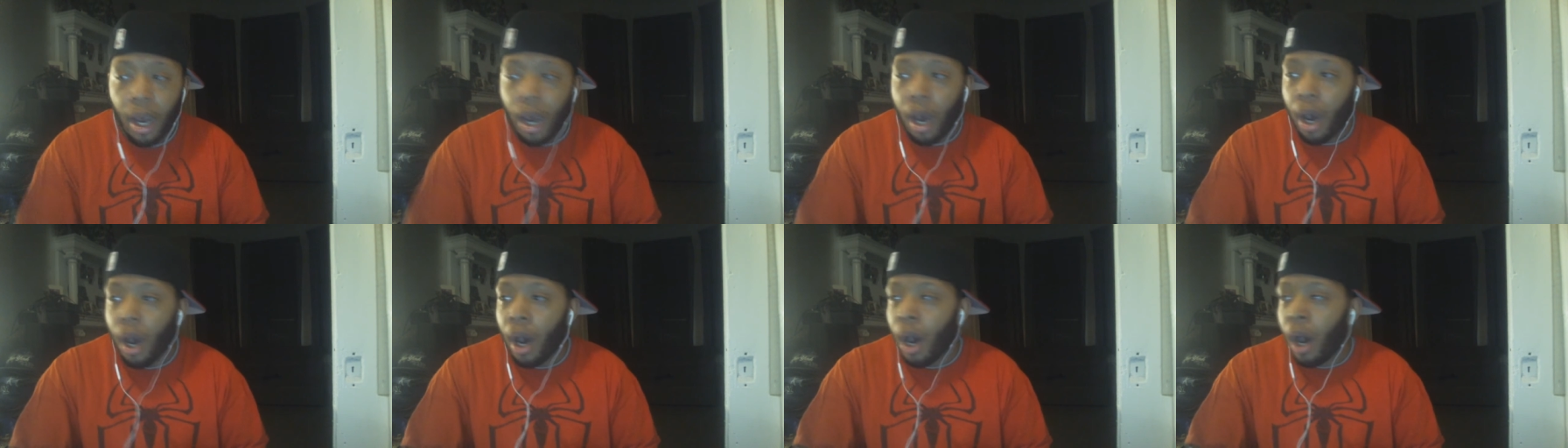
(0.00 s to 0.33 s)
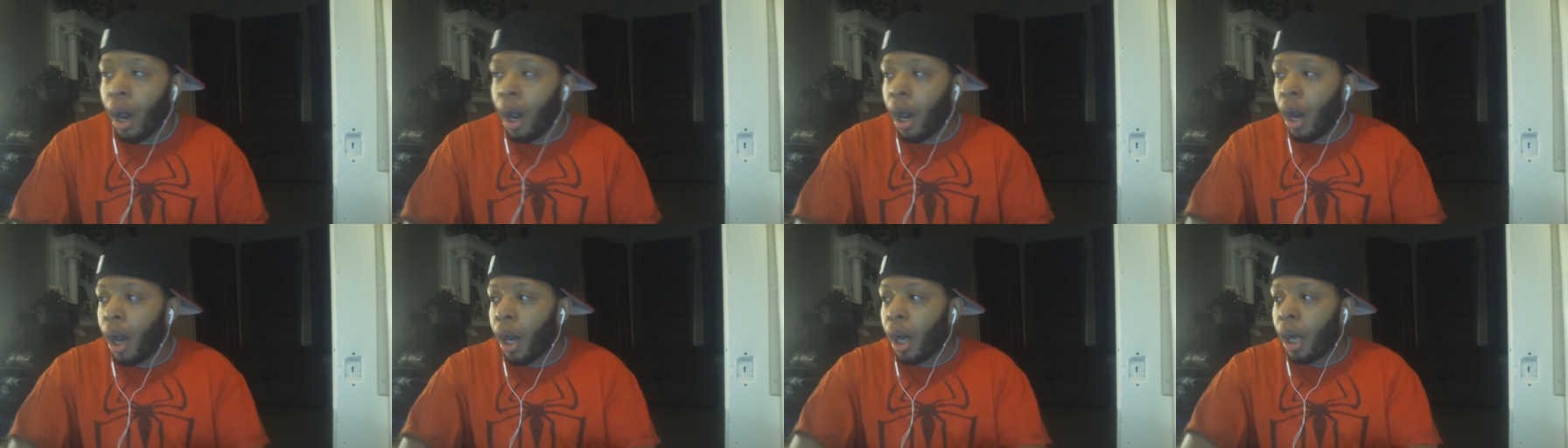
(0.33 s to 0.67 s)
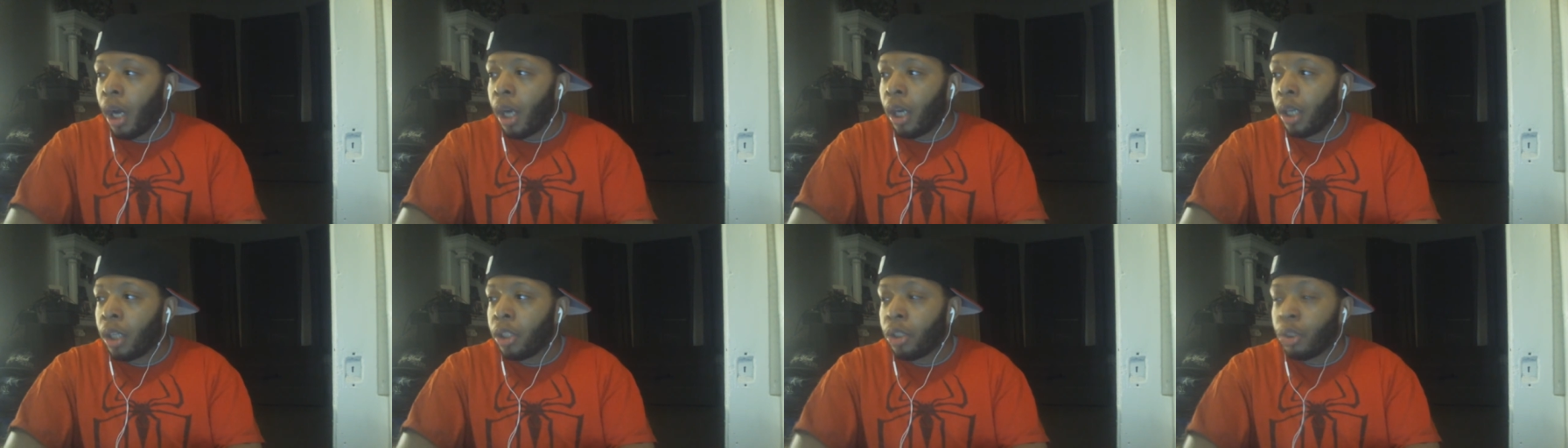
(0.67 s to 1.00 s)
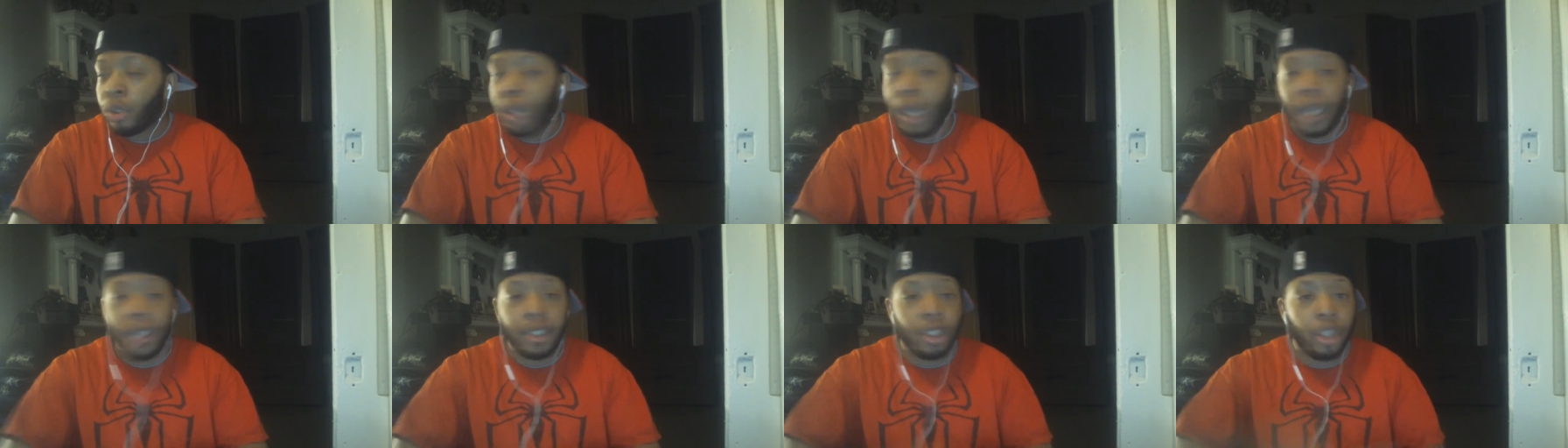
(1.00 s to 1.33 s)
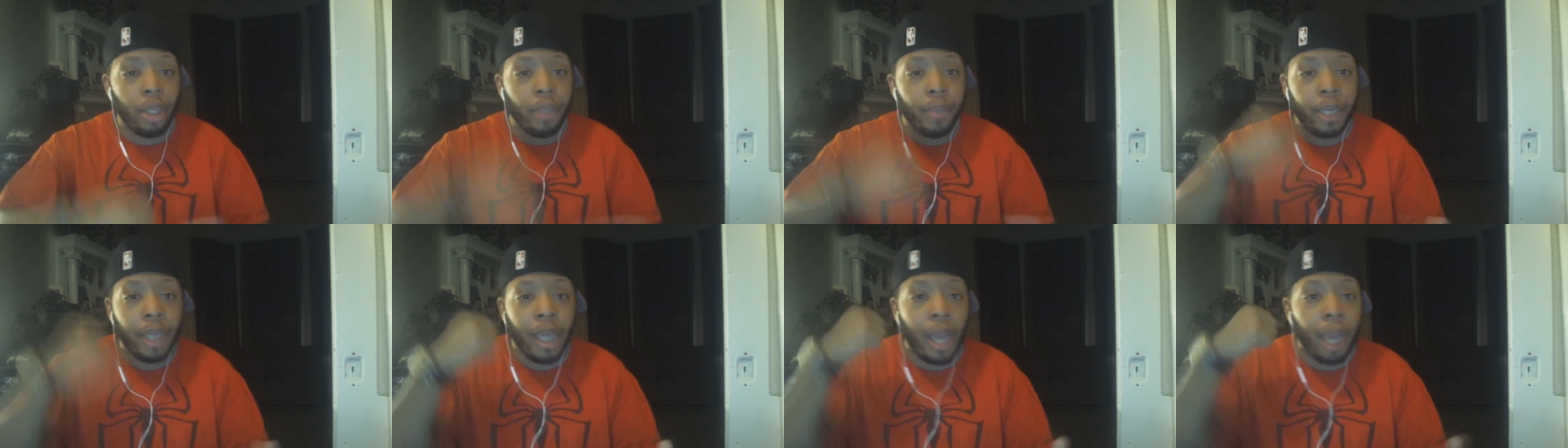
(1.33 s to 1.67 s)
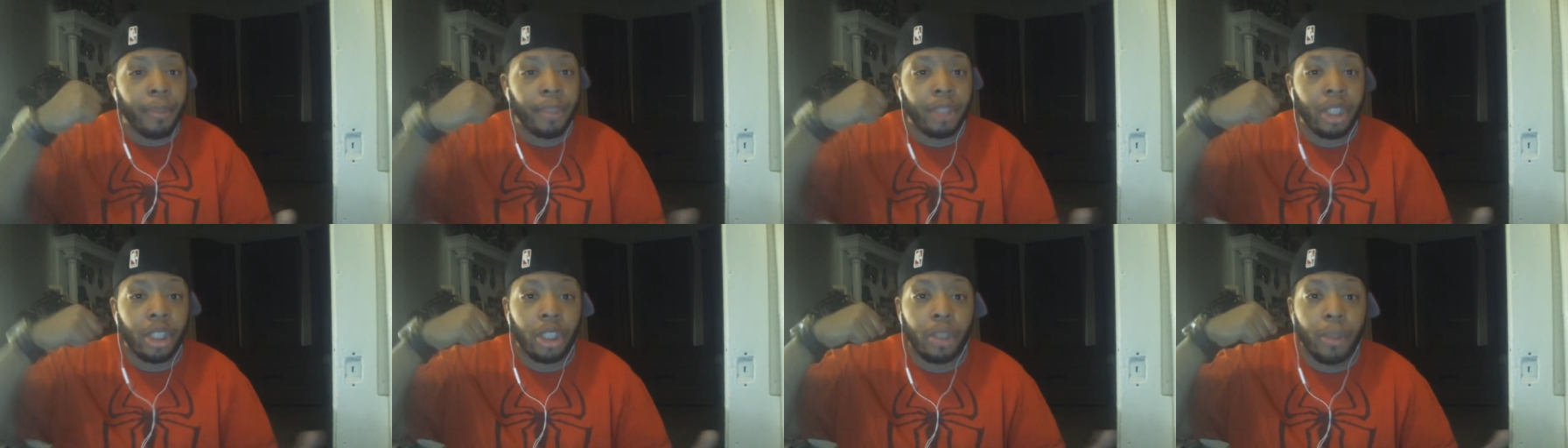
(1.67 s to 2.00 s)
Uh, you guys tell me in the
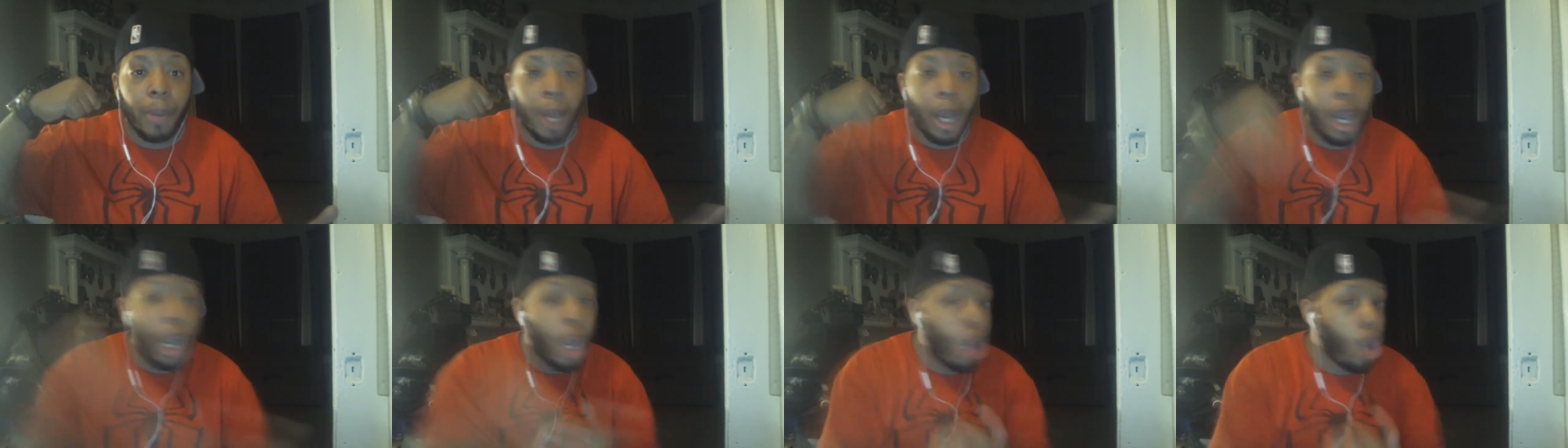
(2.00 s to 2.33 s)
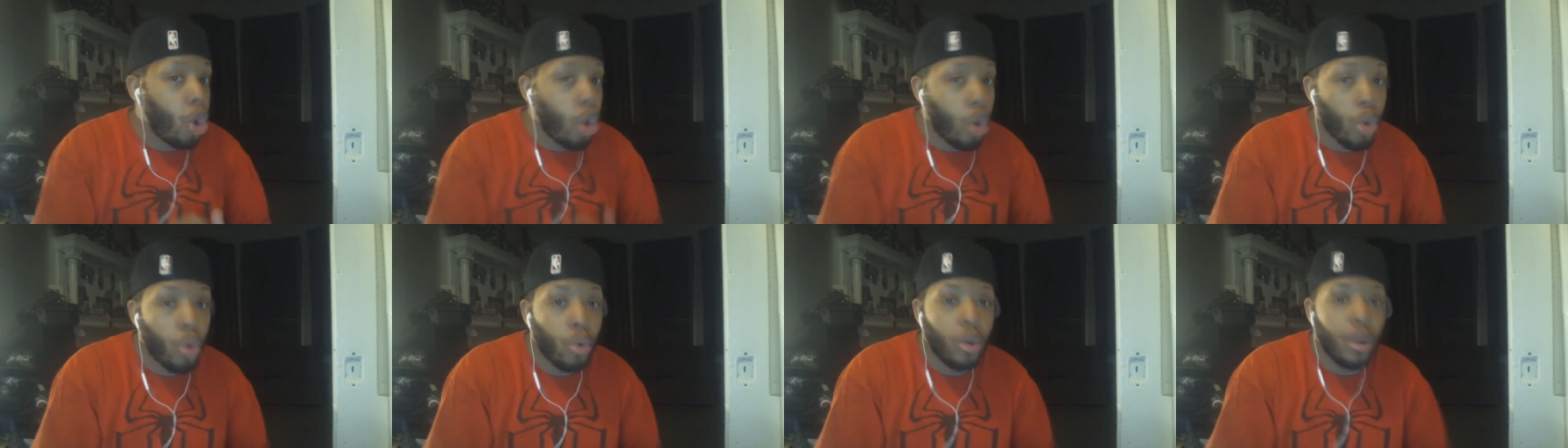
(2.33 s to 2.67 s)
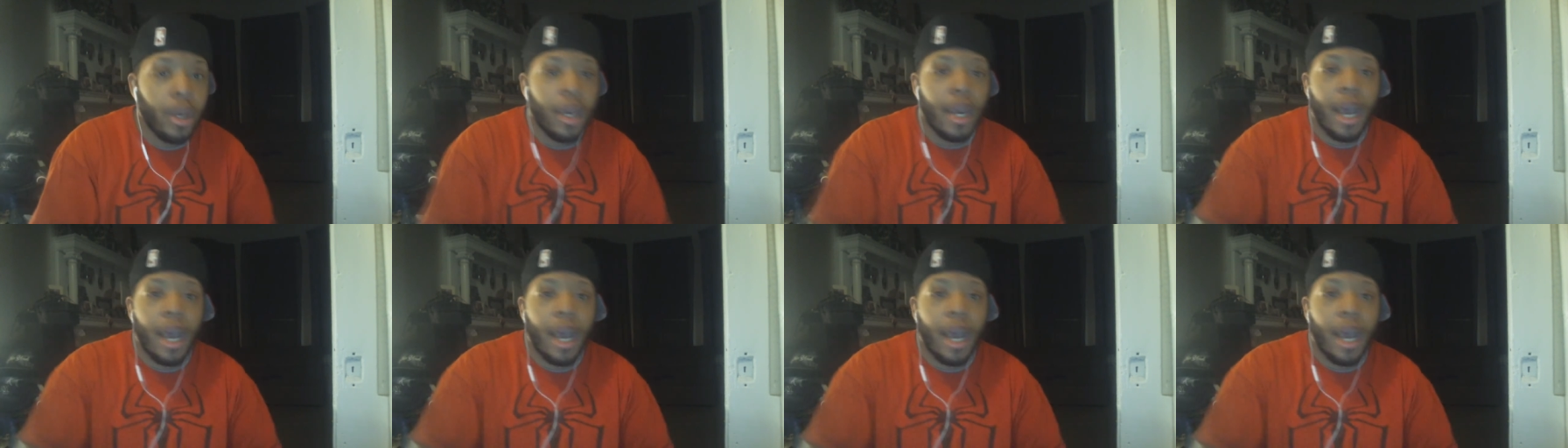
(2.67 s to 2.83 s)
comment section below.